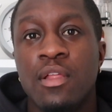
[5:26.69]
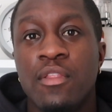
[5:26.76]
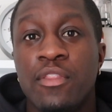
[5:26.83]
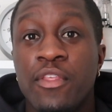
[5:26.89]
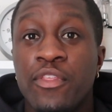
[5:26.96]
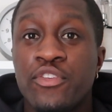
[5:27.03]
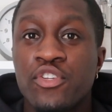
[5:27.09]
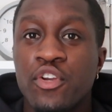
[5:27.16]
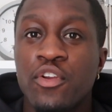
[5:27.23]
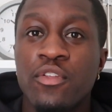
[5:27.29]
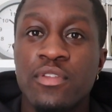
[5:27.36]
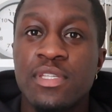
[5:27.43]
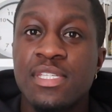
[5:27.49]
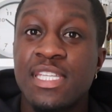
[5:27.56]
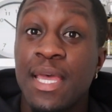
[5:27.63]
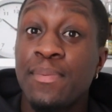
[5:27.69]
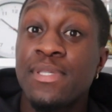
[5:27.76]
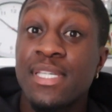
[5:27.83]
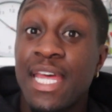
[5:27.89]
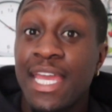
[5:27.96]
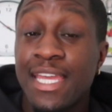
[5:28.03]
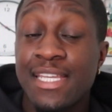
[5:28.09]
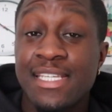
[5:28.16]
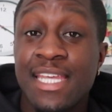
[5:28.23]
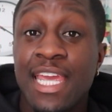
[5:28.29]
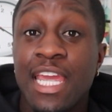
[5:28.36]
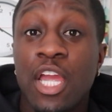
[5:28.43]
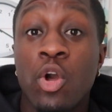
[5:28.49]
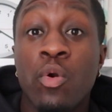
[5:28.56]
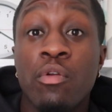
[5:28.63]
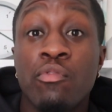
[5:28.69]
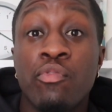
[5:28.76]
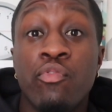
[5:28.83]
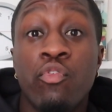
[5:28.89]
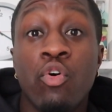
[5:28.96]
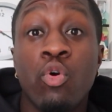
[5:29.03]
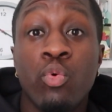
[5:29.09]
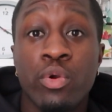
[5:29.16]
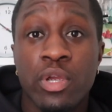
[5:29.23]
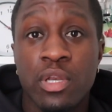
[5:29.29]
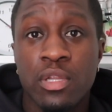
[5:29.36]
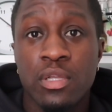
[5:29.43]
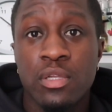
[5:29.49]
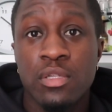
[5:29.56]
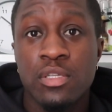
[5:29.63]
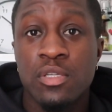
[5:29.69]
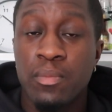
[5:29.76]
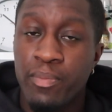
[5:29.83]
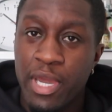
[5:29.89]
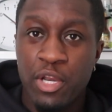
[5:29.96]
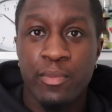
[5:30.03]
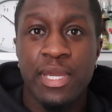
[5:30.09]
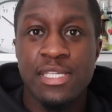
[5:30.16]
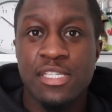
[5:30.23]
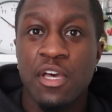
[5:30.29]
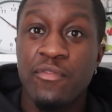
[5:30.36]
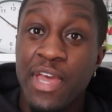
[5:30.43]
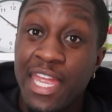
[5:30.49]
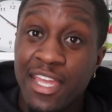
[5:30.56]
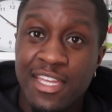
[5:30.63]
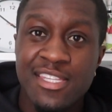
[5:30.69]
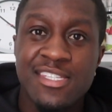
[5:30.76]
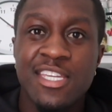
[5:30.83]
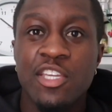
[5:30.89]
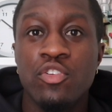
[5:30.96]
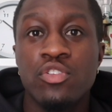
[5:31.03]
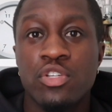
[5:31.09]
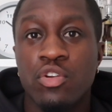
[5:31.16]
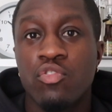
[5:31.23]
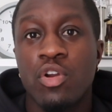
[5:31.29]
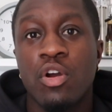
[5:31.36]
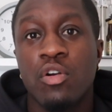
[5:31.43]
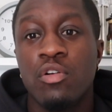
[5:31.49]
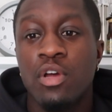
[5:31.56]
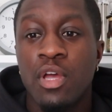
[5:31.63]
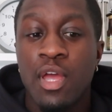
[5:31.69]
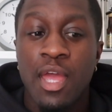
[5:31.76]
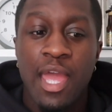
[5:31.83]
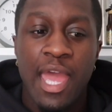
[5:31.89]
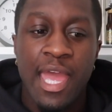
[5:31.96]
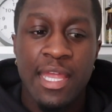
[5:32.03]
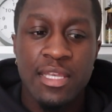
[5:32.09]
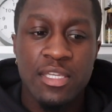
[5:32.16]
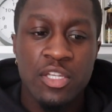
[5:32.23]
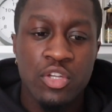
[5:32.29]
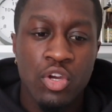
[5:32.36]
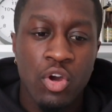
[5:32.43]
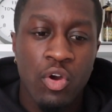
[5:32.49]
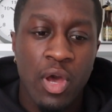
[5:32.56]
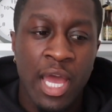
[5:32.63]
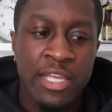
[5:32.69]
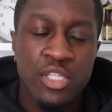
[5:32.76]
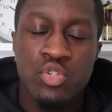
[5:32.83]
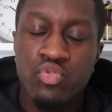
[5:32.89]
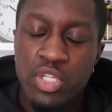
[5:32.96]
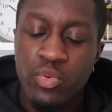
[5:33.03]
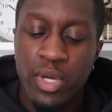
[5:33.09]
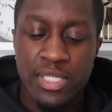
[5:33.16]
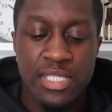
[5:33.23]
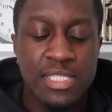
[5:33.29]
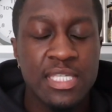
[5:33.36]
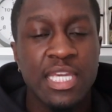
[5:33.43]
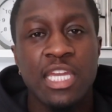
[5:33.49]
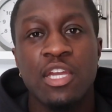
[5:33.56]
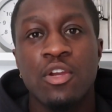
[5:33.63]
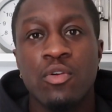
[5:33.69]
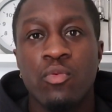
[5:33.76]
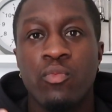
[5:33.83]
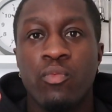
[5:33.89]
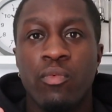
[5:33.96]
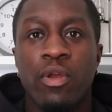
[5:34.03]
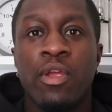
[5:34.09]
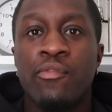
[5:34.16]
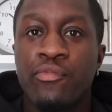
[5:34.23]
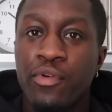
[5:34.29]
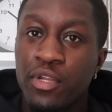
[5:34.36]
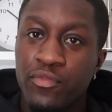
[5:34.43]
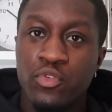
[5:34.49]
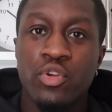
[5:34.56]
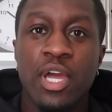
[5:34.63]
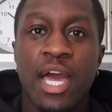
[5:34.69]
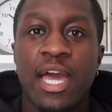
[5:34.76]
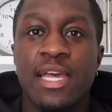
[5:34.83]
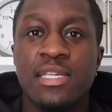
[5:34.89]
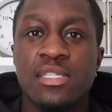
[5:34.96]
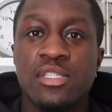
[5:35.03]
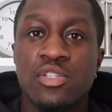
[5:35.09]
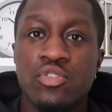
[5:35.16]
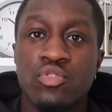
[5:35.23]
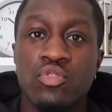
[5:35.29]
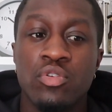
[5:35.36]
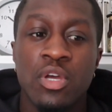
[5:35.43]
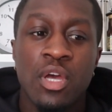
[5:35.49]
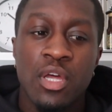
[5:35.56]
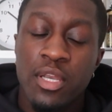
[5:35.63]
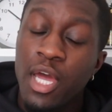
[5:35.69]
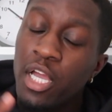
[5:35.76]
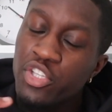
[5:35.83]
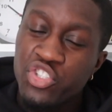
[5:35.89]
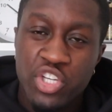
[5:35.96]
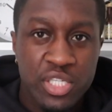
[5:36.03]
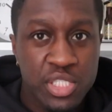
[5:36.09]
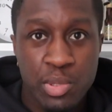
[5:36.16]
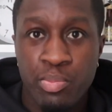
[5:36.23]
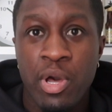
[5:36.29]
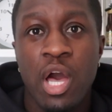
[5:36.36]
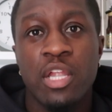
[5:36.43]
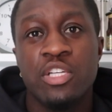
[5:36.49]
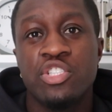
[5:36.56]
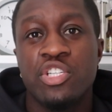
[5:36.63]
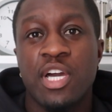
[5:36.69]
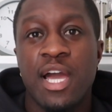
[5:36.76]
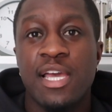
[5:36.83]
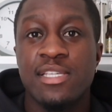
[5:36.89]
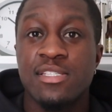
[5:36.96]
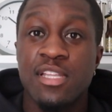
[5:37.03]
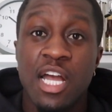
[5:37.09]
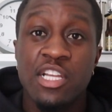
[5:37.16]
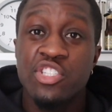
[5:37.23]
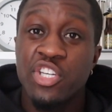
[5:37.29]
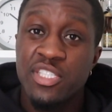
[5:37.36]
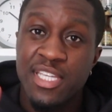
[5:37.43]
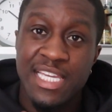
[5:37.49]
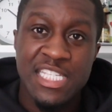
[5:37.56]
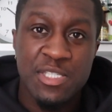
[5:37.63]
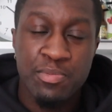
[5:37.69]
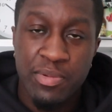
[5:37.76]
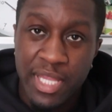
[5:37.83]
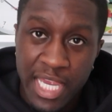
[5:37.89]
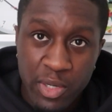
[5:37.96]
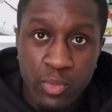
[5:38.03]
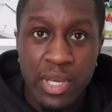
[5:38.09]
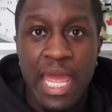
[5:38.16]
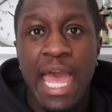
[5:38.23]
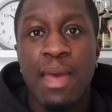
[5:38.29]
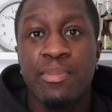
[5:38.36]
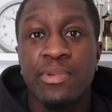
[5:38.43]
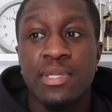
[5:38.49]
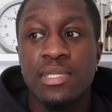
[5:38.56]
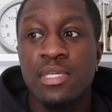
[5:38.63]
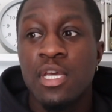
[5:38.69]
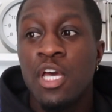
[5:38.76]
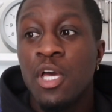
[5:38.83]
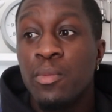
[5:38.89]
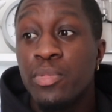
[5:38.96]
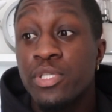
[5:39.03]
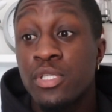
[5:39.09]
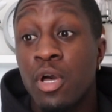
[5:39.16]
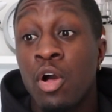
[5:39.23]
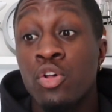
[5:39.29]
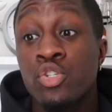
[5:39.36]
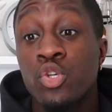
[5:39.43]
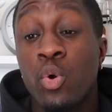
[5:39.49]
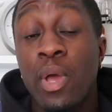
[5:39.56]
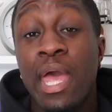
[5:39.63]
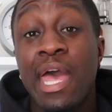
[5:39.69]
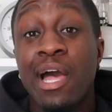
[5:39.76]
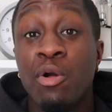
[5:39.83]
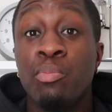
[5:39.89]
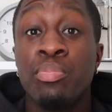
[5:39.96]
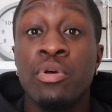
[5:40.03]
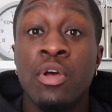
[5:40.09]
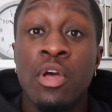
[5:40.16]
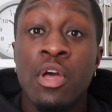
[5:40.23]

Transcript: the certain steps that I can take going forward to better myself and continue to grow. And you know, I just really want to sit here in front of you guys to not just apologize, not just explain what happened, but to also help